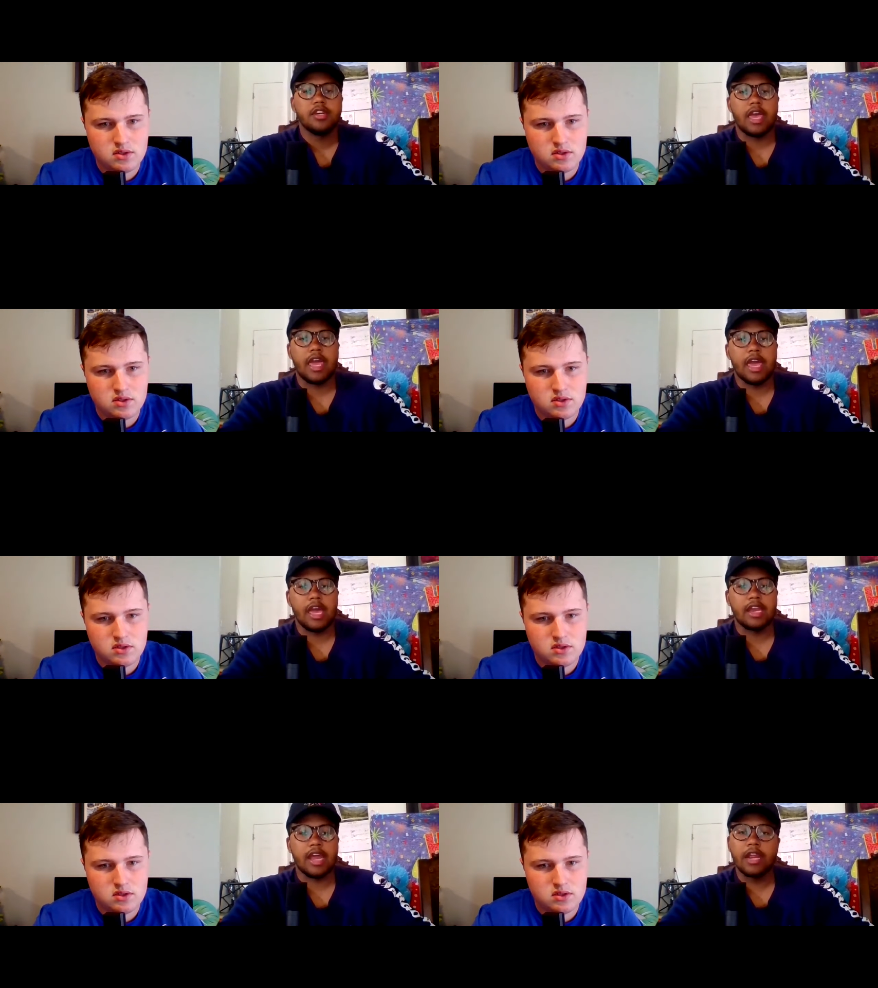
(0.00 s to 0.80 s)

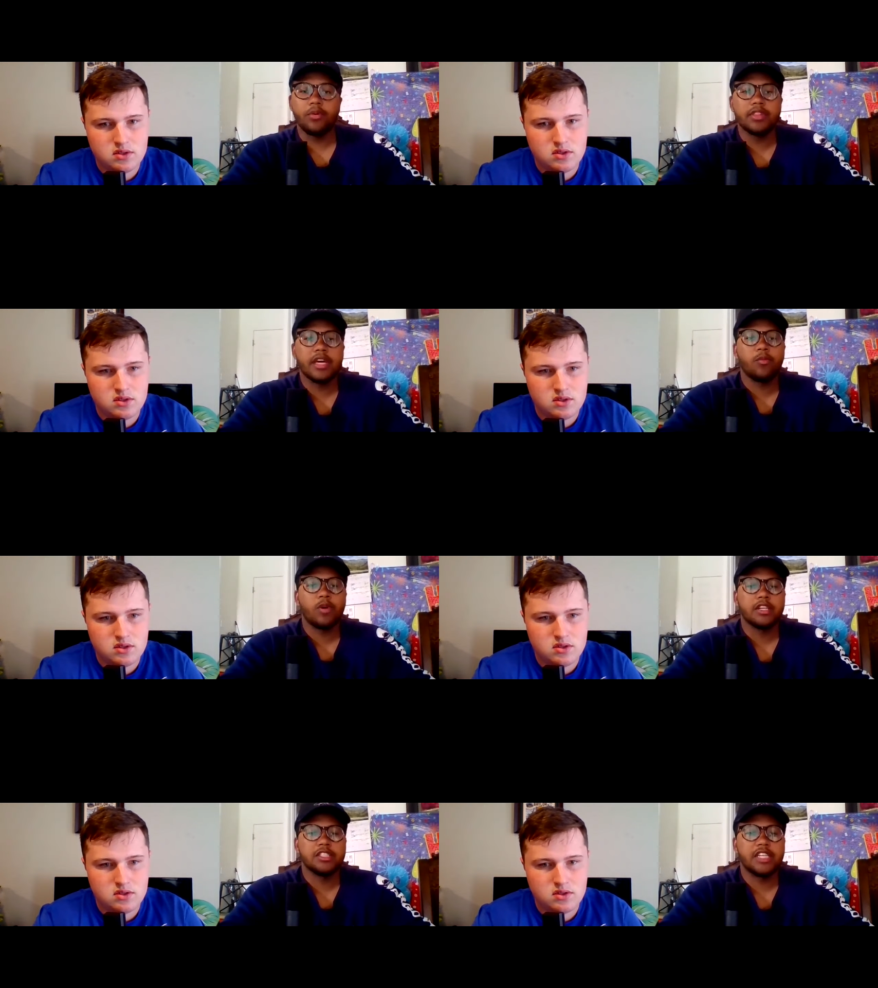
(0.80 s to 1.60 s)
Speaker 1: And anyone that
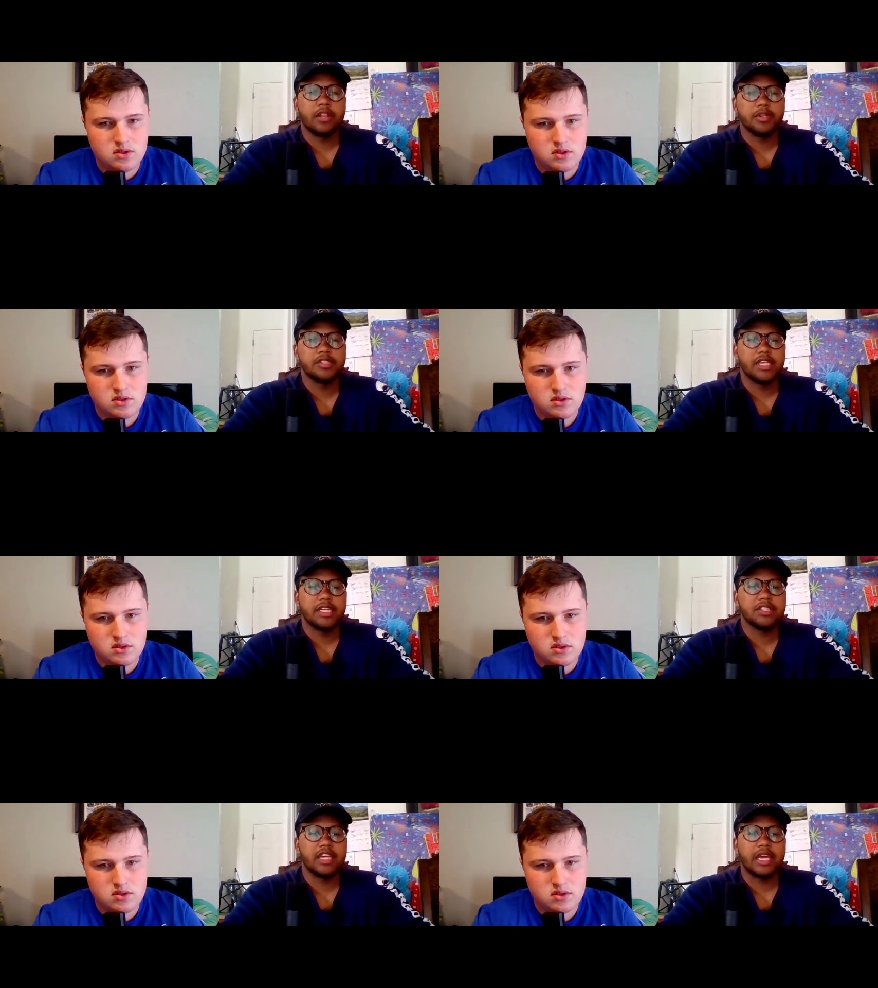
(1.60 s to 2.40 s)
watched Delaware
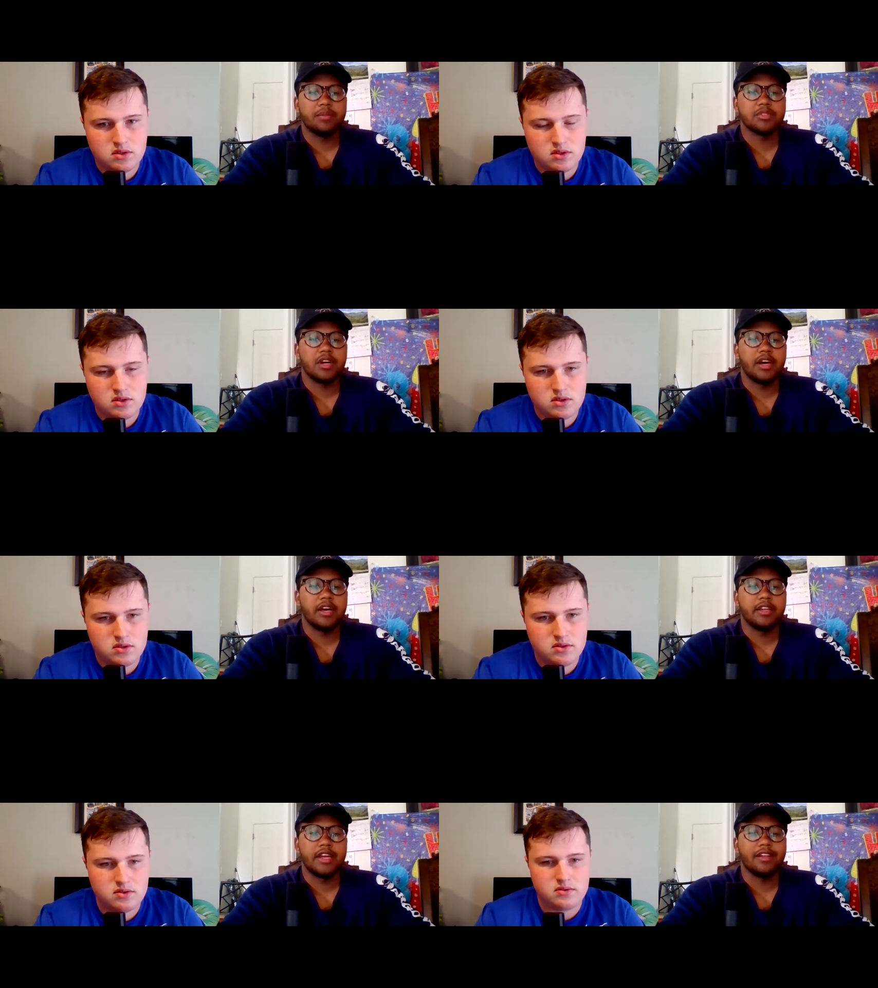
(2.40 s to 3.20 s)
State's games
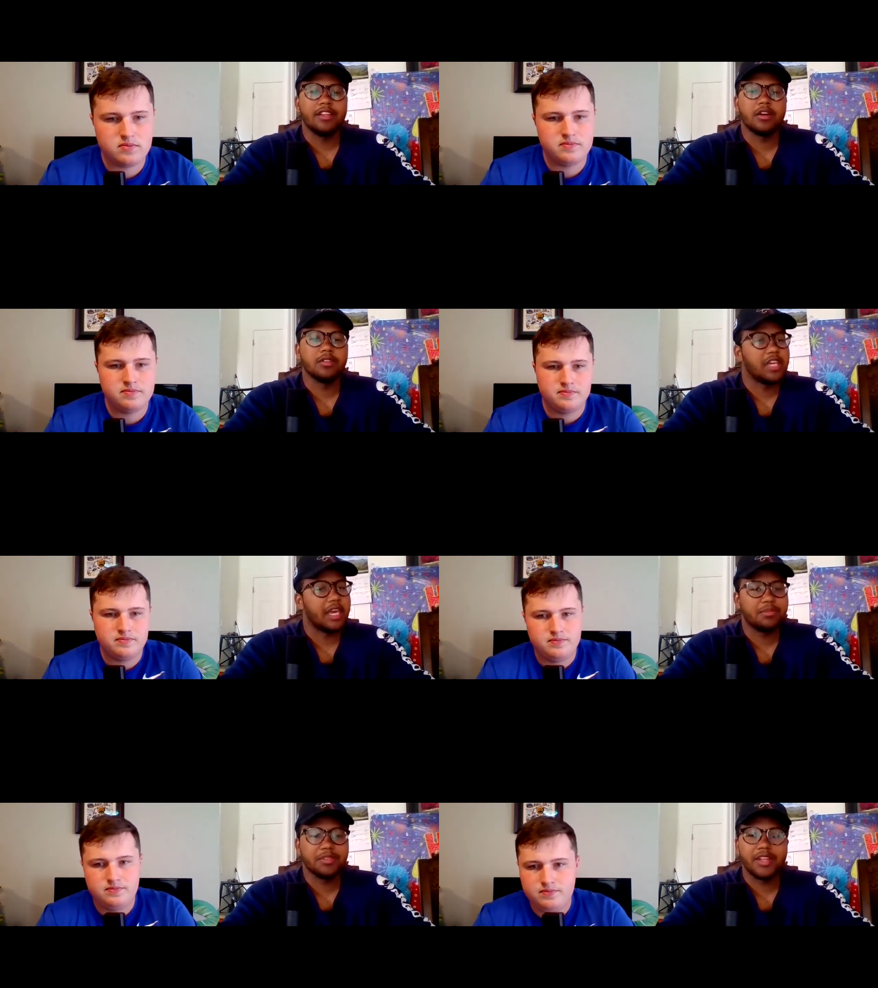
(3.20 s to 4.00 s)
on, you know,
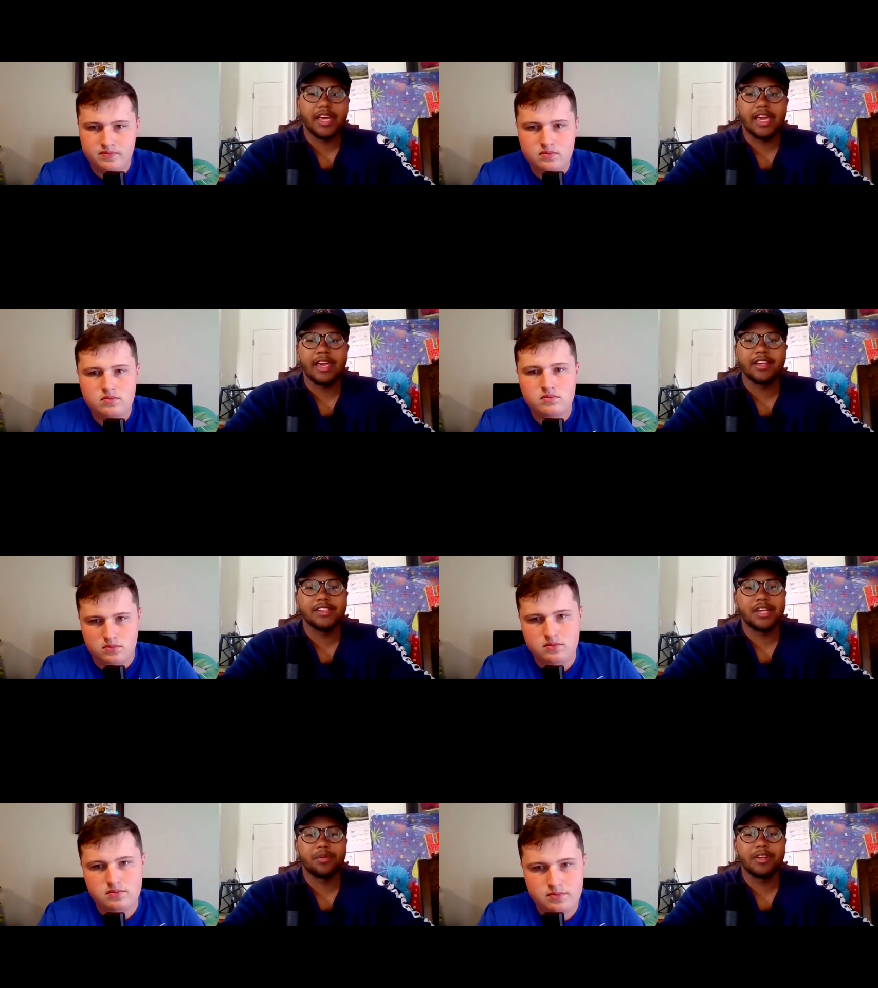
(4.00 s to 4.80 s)
tape delay
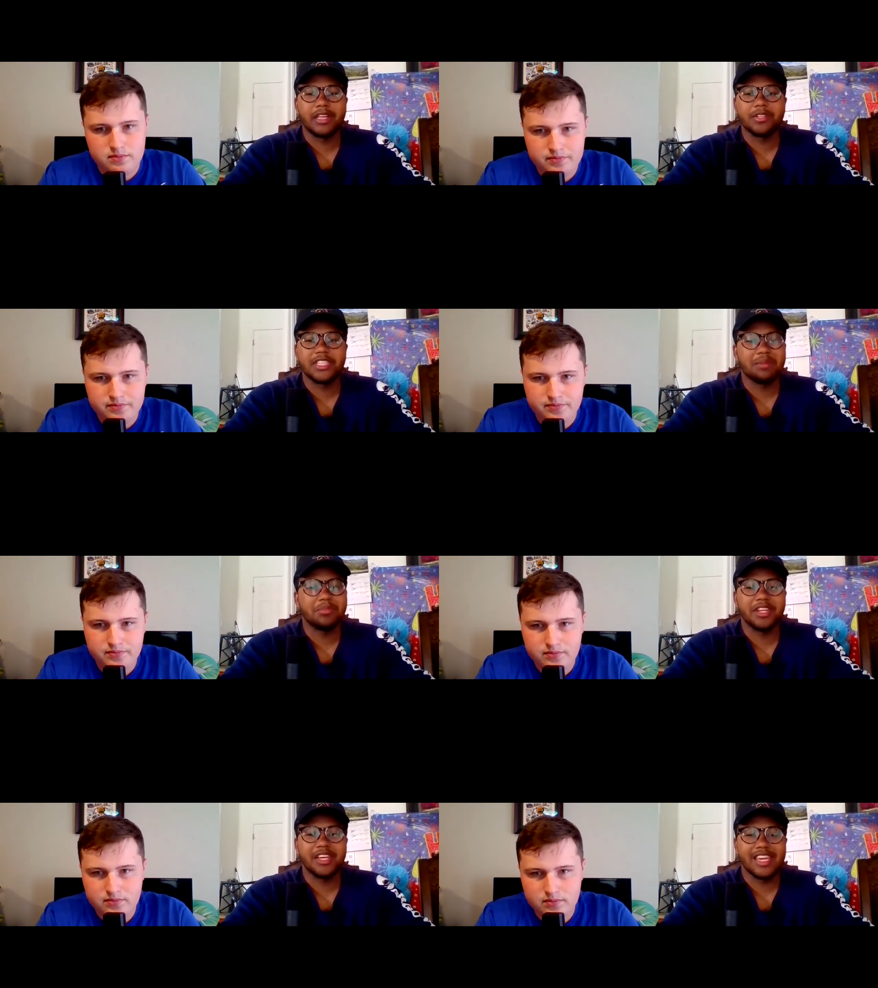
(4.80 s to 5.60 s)
because they were they were tape
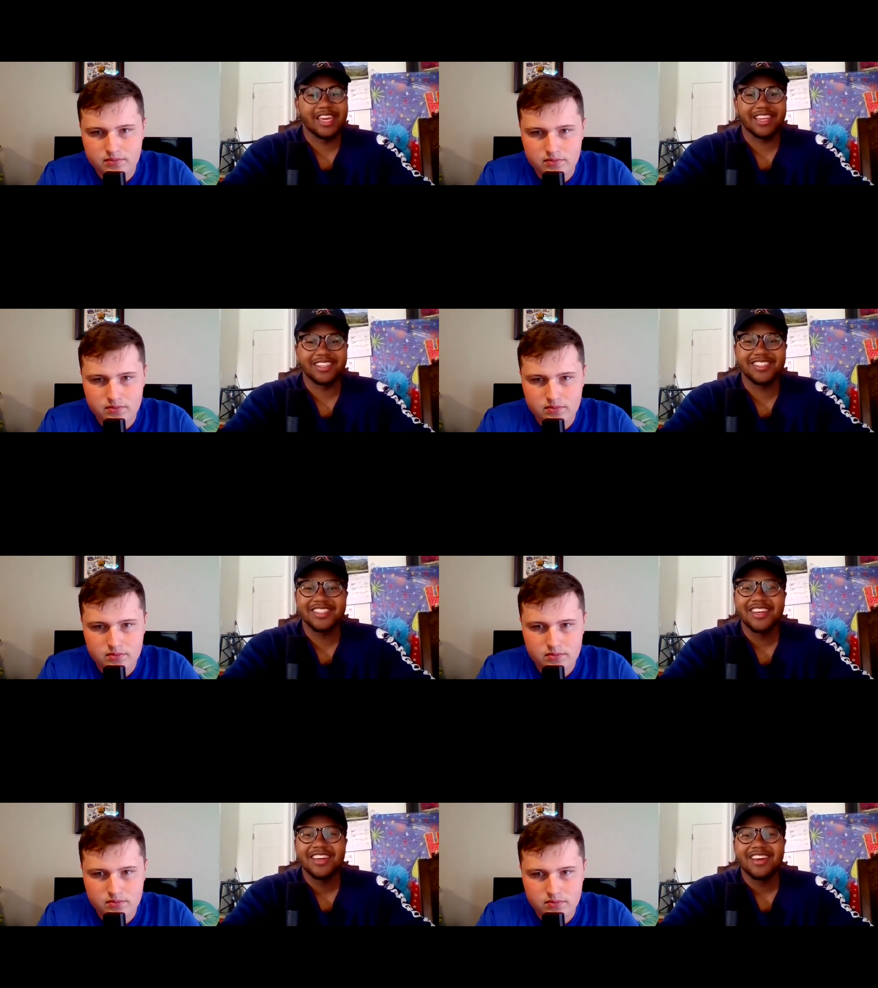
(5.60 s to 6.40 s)
delay kings.